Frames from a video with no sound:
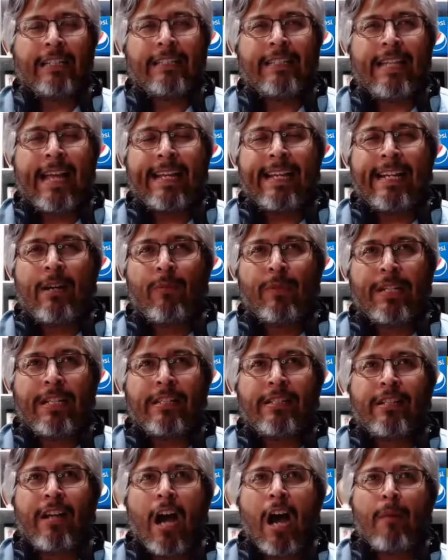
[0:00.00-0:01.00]
taking it with
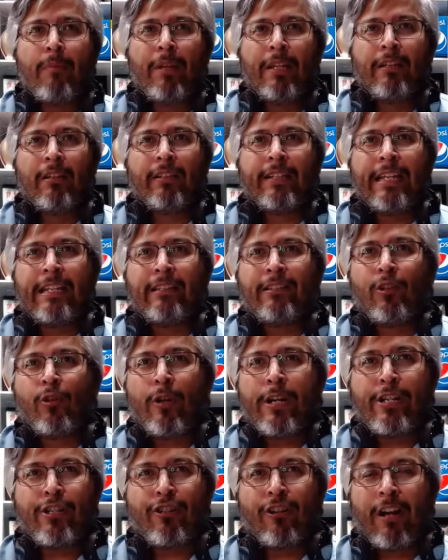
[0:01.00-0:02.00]
this goblin-looking
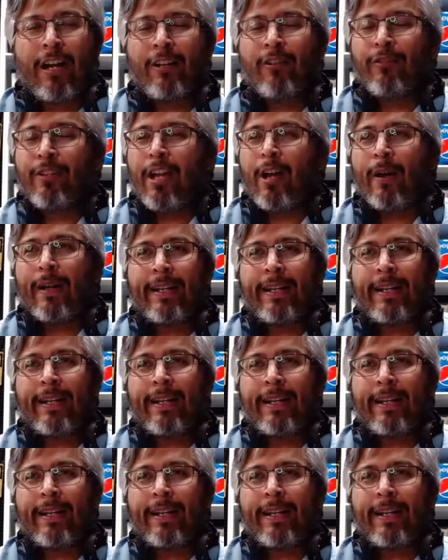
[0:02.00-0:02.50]
creature, I don't know.